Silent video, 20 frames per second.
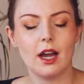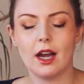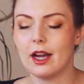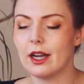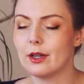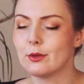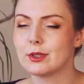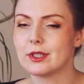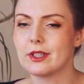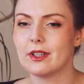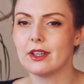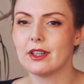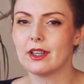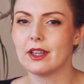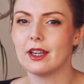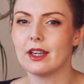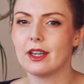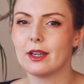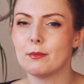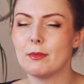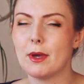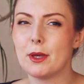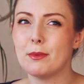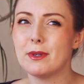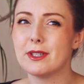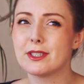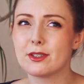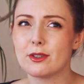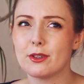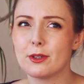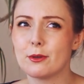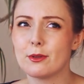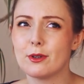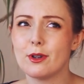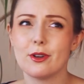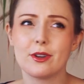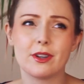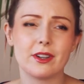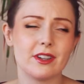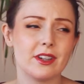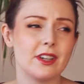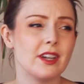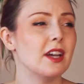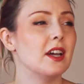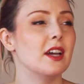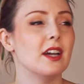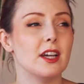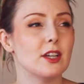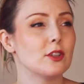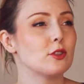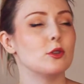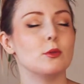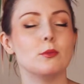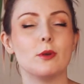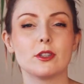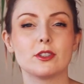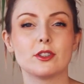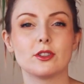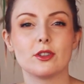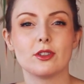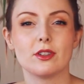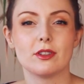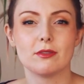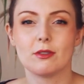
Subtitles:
I was thinking maybe it's gonna look too much